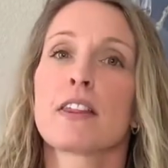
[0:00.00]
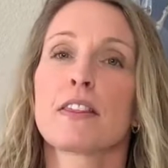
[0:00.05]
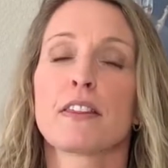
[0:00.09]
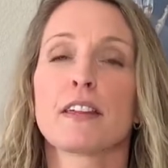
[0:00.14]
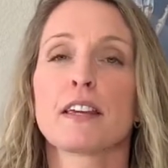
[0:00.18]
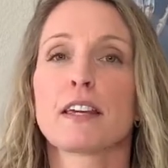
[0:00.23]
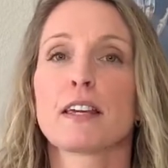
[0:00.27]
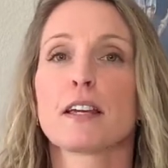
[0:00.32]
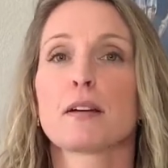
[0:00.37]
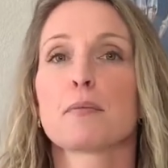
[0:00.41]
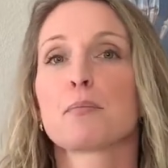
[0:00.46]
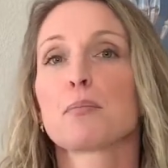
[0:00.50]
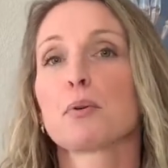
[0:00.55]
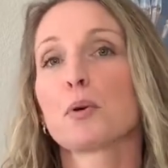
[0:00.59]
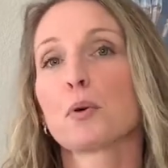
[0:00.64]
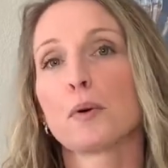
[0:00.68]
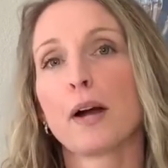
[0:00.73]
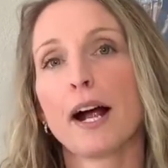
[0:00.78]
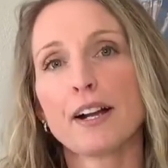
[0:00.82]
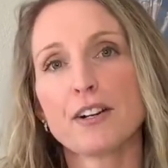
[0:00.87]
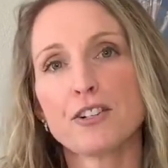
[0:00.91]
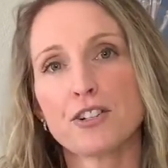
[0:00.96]
the
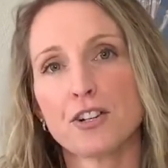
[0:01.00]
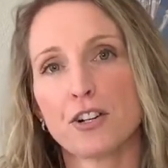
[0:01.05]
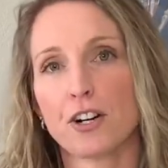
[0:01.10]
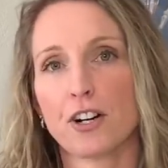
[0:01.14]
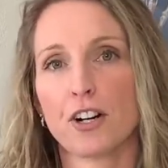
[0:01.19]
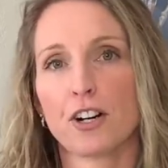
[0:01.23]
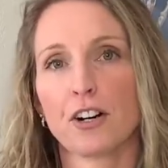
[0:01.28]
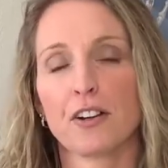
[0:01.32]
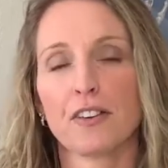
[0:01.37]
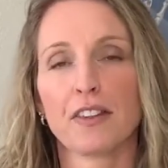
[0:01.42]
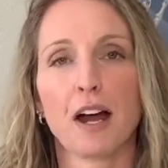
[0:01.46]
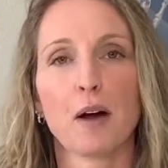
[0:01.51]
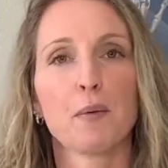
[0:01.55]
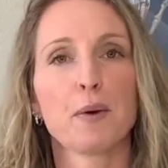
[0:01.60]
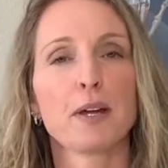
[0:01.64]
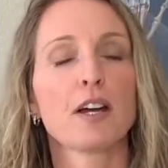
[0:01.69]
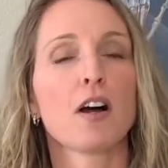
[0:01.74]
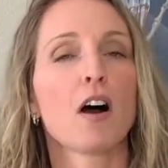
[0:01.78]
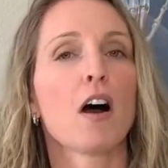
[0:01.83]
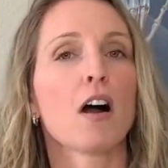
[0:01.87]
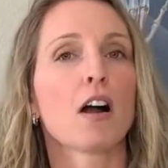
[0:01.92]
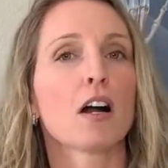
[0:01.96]
pressure that
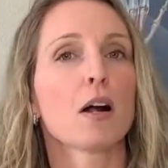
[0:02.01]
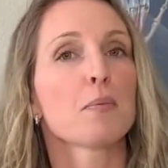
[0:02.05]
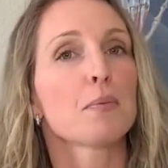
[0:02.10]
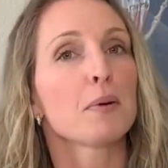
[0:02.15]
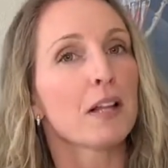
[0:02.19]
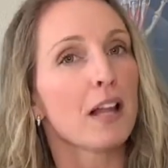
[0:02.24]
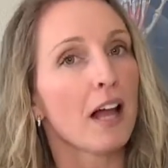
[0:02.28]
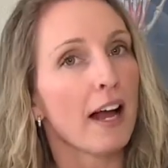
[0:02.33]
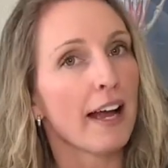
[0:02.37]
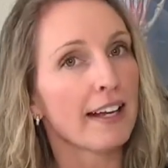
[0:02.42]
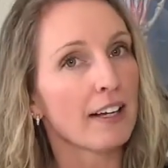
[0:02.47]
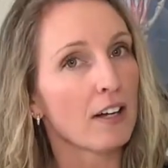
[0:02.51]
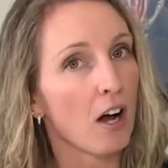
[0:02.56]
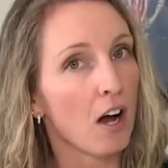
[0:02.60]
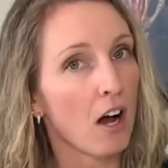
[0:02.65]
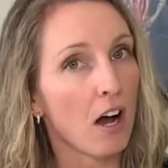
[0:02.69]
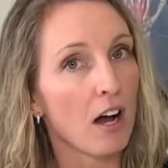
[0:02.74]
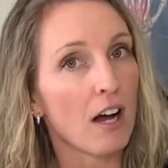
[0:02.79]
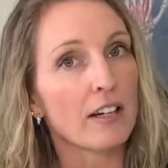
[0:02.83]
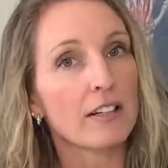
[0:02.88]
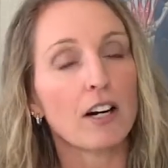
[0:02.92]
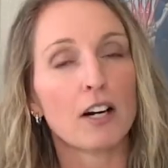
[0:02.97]
we are applying
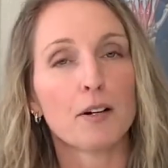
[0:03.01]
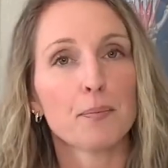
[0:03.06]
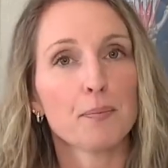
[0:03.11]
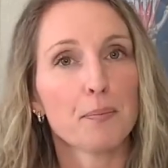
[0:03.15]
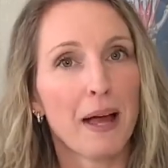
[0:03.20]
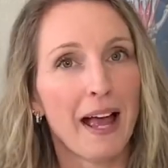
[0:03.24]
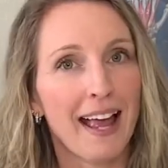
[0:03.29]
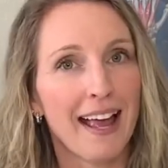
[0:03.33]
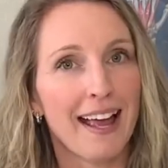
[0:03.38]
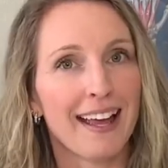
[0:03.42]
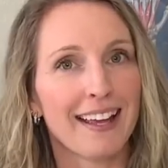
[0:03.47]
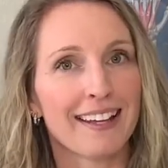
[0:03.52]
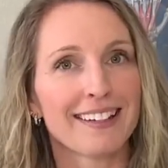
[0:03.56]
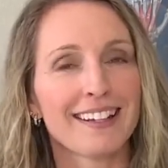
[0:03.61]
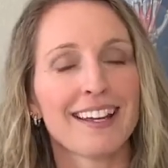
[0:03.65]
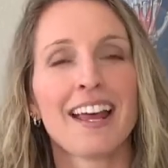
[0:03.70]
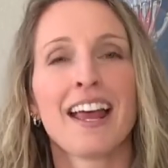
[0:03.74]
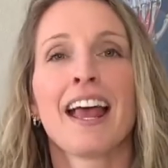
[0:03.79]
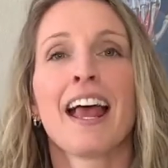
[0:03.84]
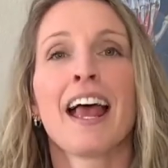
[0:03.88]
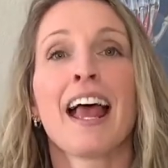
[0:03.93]
on our pen,